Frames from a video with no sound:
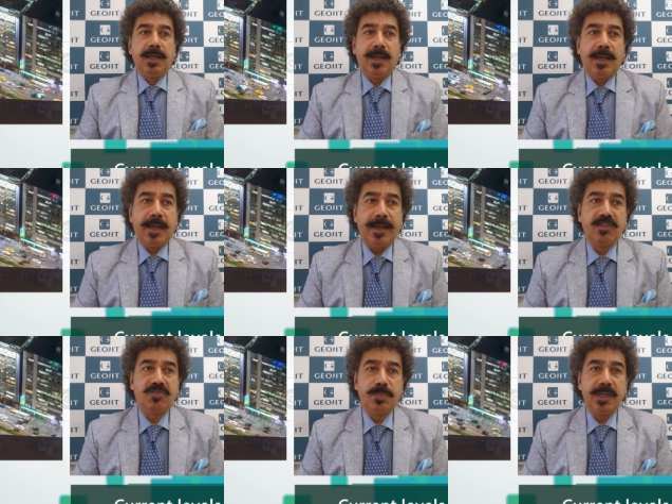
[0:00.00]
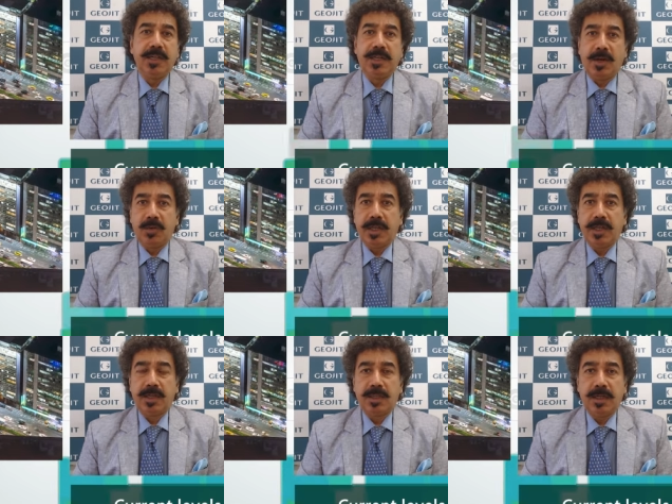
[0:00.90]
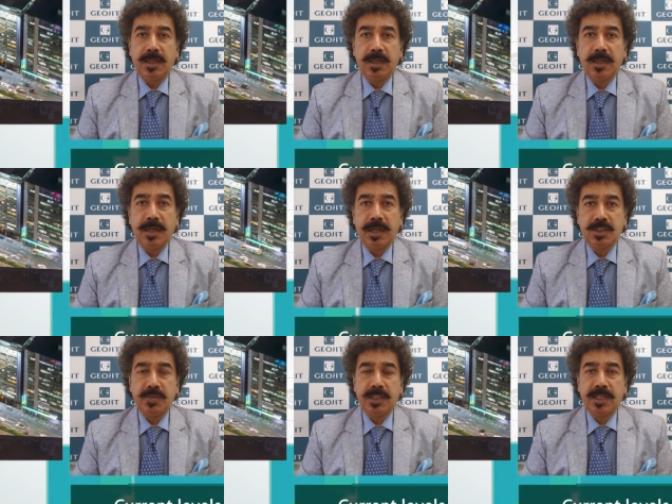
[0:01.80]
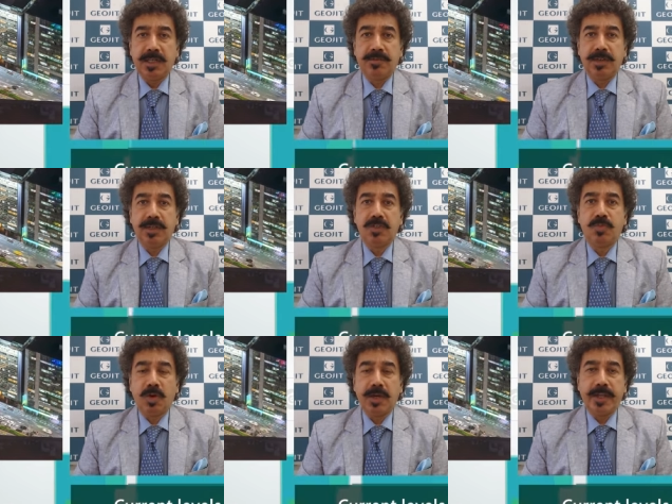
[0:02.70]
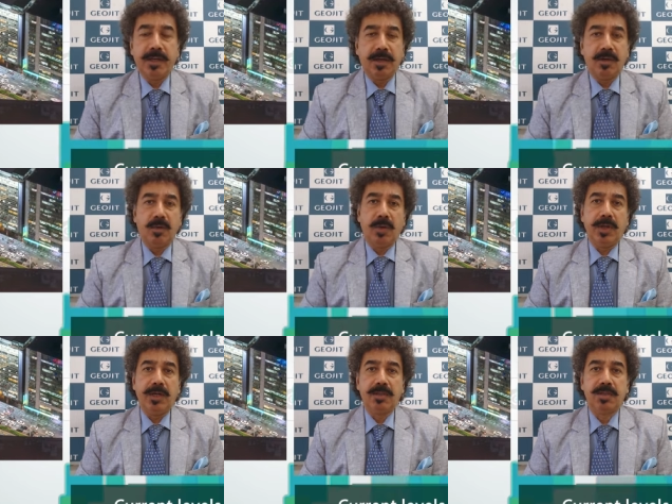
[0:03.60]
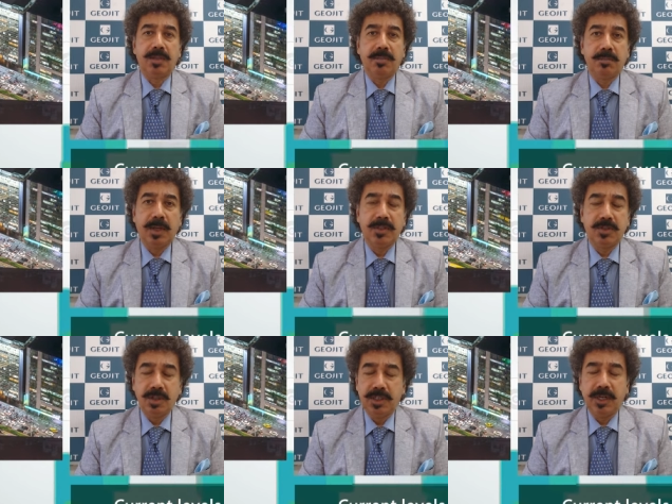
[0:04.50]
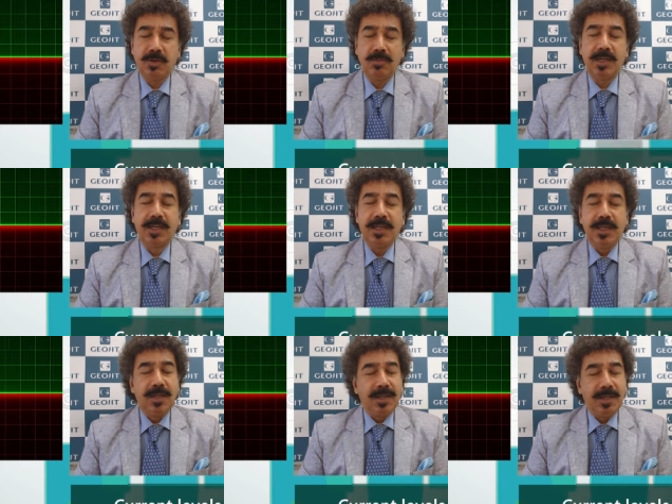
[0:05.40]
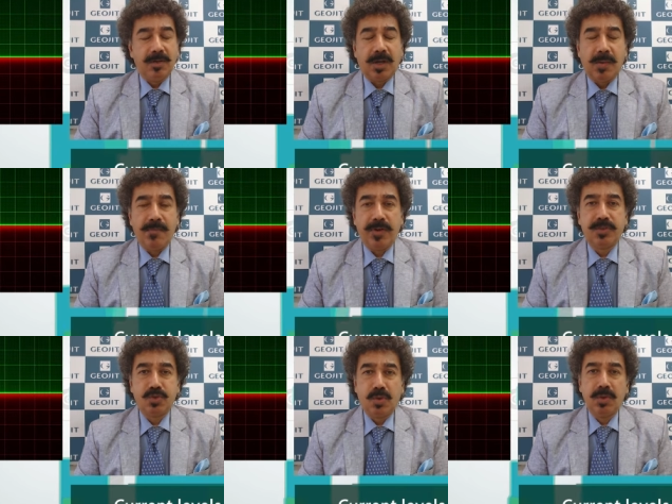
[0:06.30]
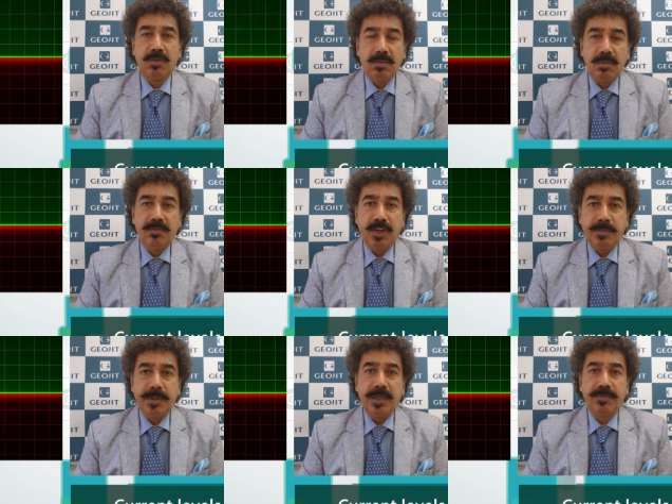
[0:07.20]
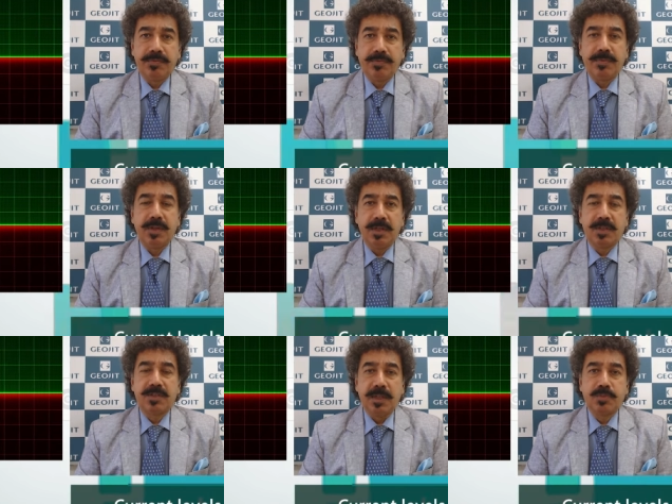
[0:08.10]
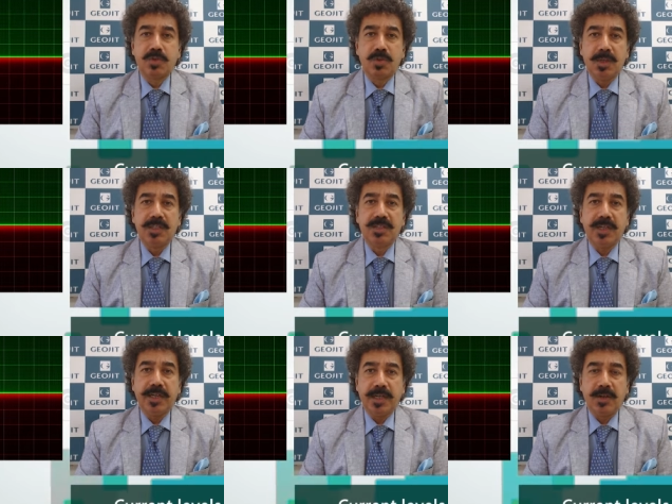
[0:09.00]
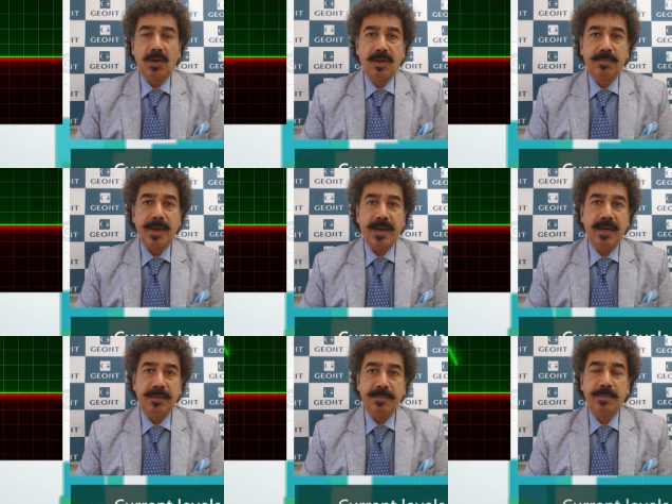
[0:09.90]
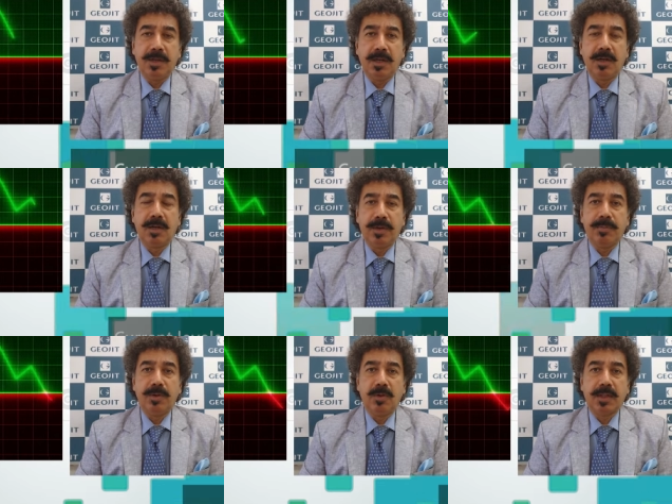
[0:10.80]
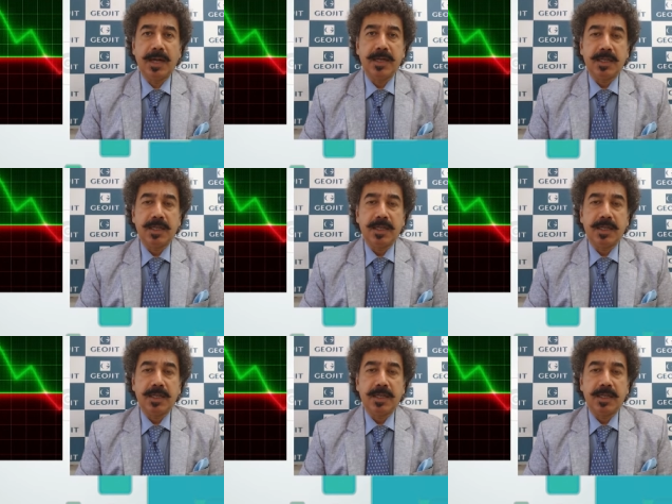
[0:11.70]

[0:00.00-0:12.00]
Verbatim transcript: Has been a downtick last week, and even this morning crude oil is marginally down, but you know, comfort zone will be if it slips towards $80 barrel and maybe a little bit below that.